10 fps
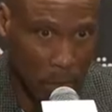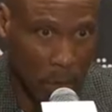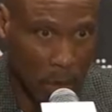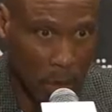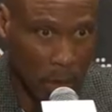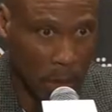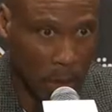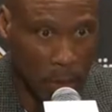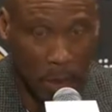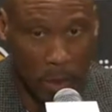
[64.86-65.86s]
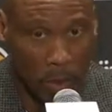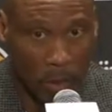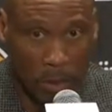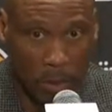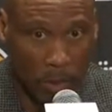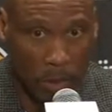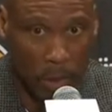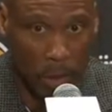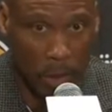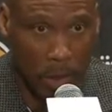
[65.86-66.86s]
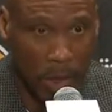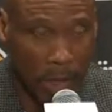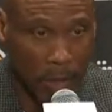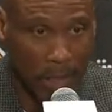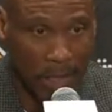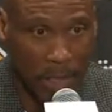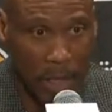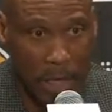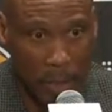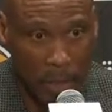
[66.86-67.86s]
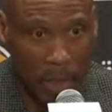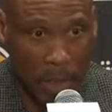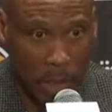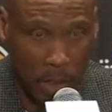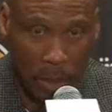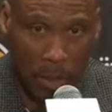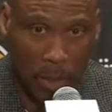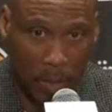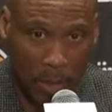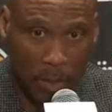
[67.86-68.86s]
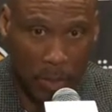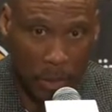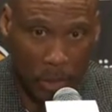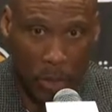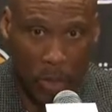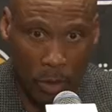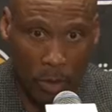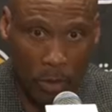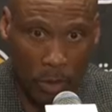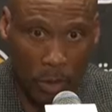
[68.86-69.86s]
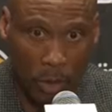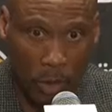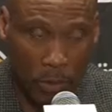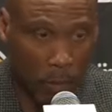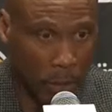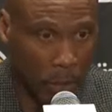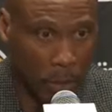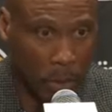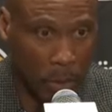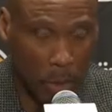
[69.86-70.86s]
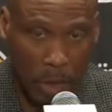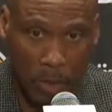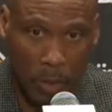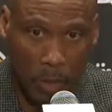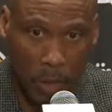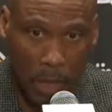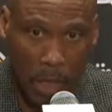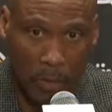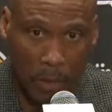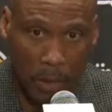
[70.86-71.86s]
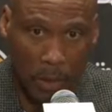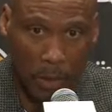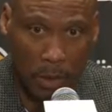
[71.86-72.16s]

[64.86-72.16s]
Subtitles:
Yeah, I thought he did well. You know, again, I think each game he's just getting a little bit stronger. You know, he's feeling a little bit more comfortable and confident.